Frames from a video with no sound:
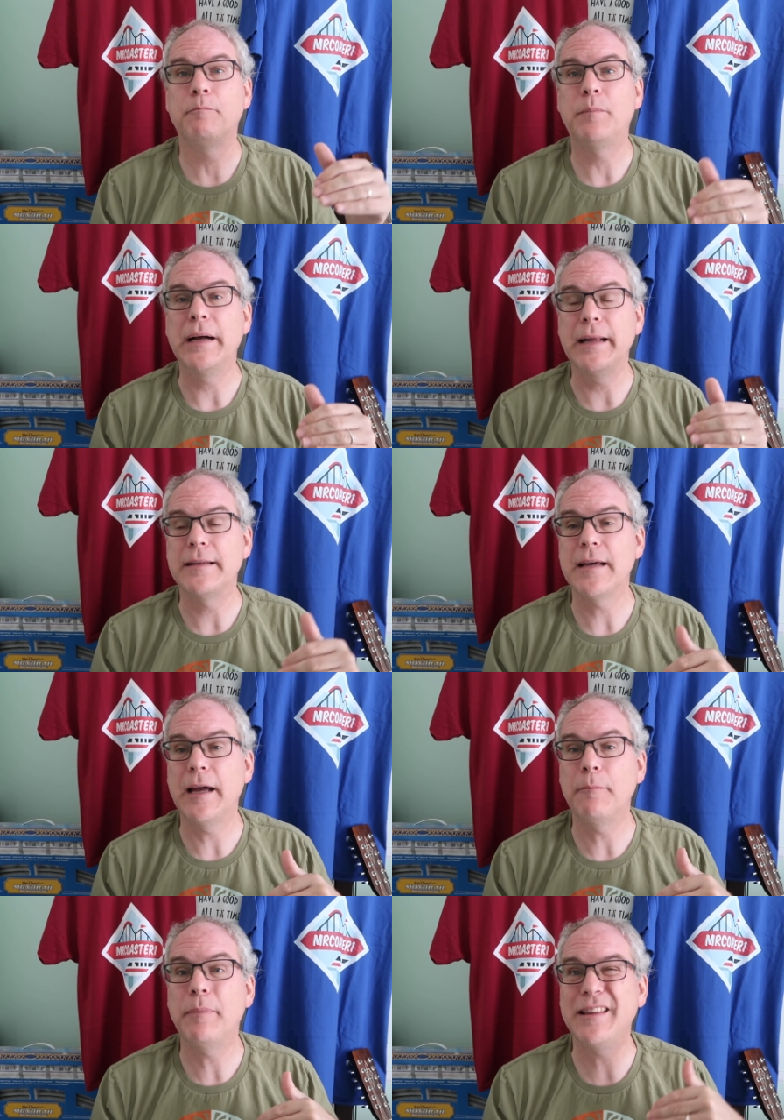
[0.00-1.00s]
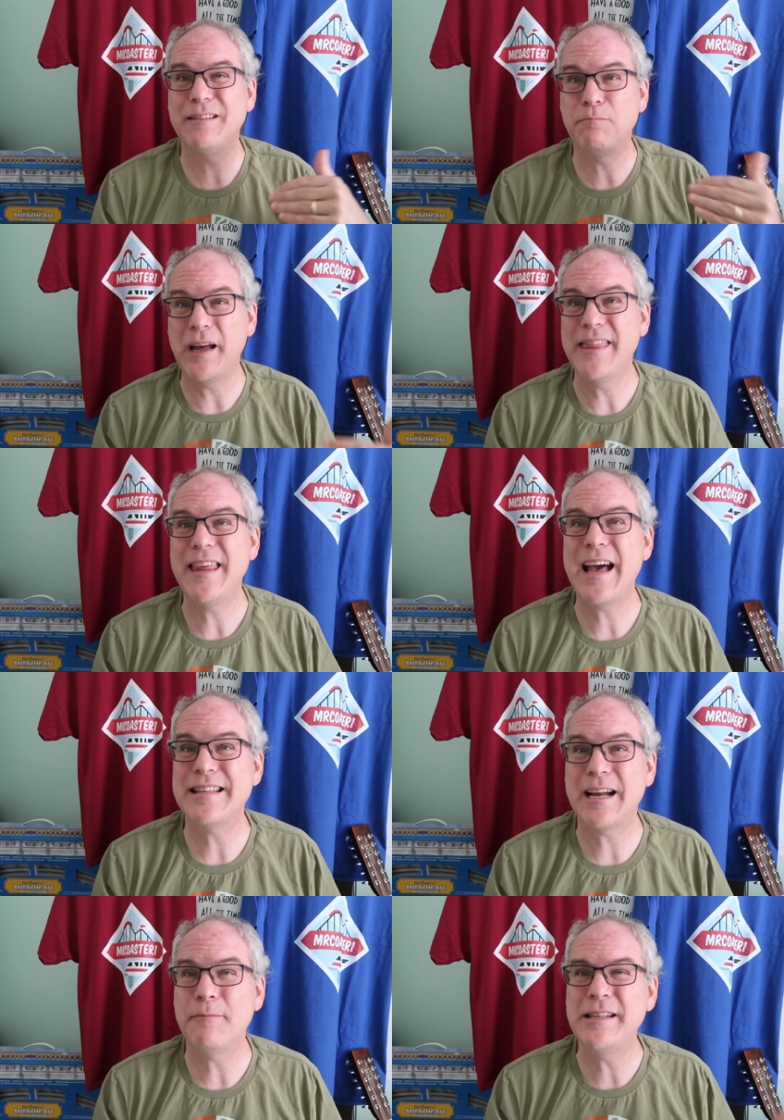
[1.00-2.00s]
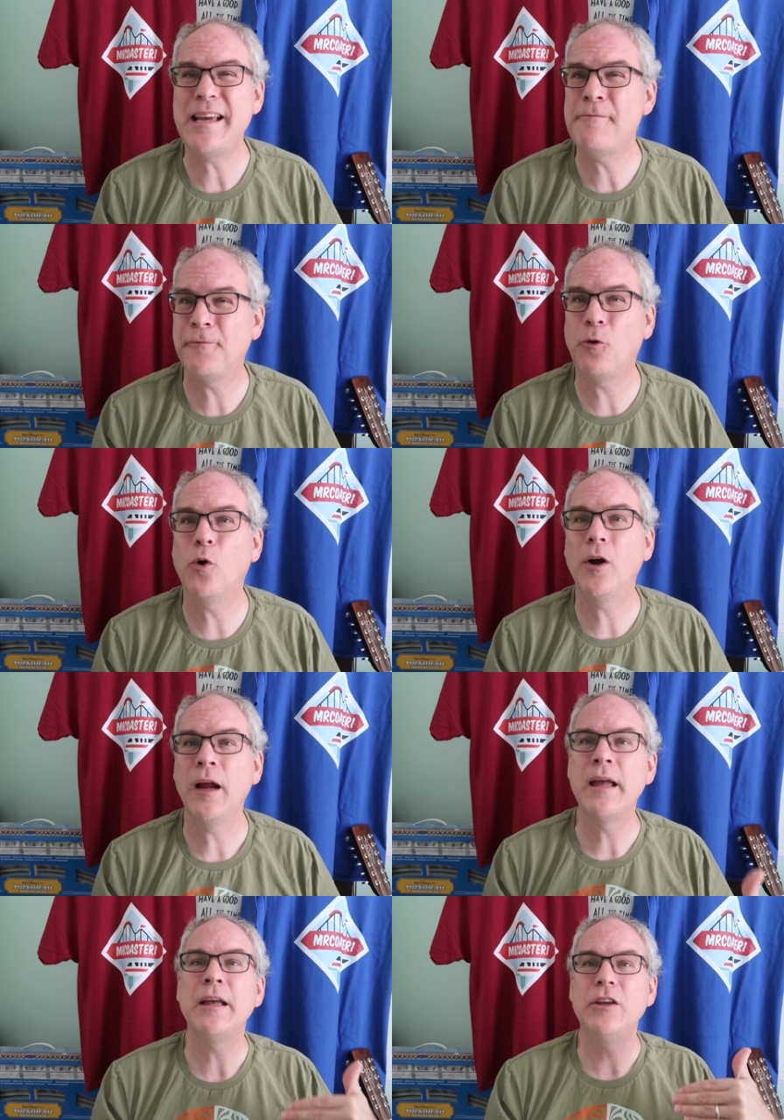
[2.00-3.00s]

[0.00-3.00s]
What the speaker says: But by that time, by day 4,